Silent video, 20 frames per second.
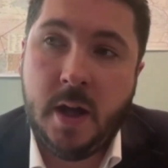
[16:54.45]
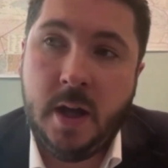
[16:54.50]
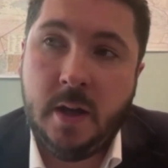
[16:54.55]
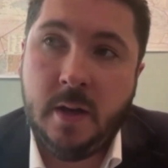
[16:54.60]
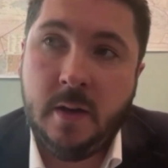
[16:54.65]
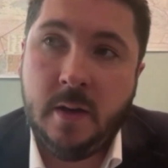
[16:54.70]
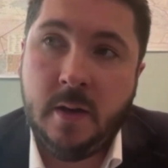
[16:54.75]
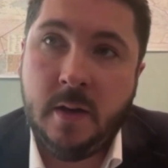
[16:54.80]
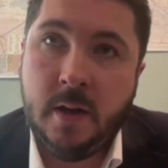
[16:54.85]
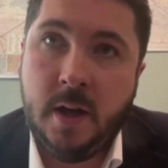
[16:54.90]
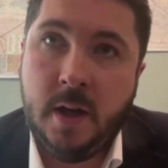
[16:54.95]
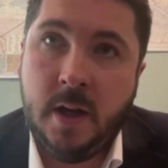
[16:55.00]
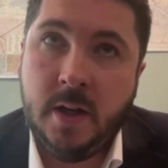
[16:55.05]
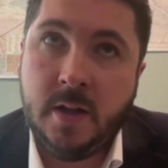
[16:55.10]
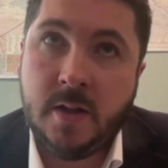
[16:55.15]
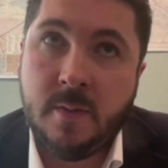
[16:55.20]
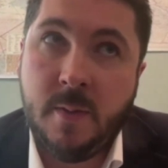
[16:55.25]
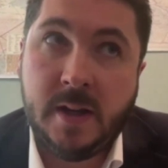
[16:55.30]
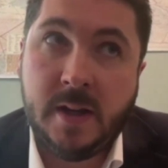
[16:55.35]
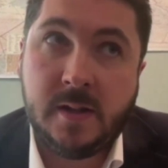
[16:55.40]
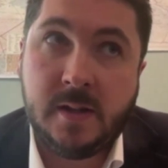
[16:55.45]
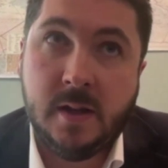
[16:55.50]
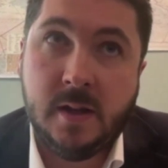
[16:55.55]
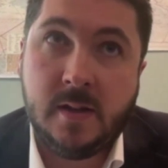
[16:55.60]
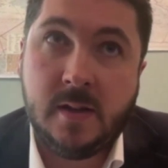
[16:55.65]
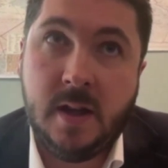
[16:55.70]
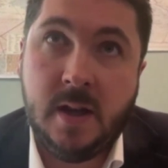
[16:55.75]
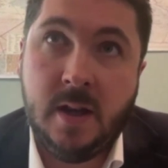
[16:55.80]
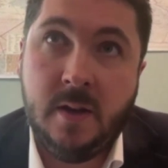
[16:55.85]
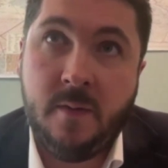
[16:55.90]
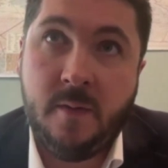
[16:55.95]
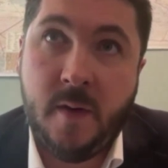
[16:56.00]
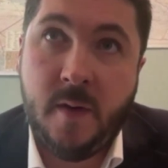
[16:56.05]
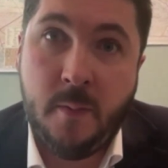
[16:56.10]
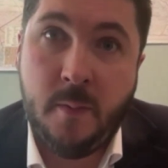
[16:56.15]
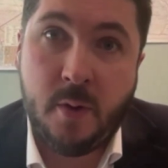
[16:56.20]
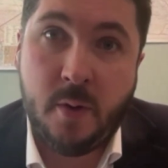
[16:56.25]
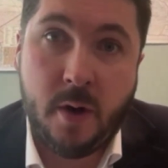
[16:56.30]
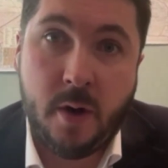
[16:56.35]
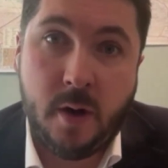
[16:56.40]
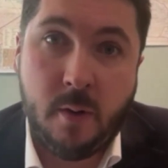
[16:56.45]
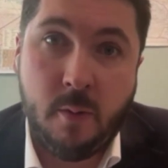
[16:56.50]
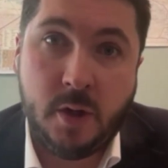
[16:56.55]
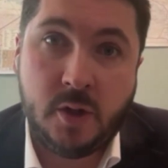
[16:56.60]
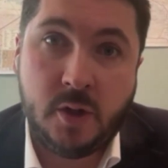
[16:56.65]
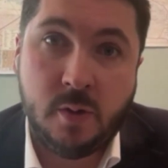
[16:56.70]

in Damascus in February,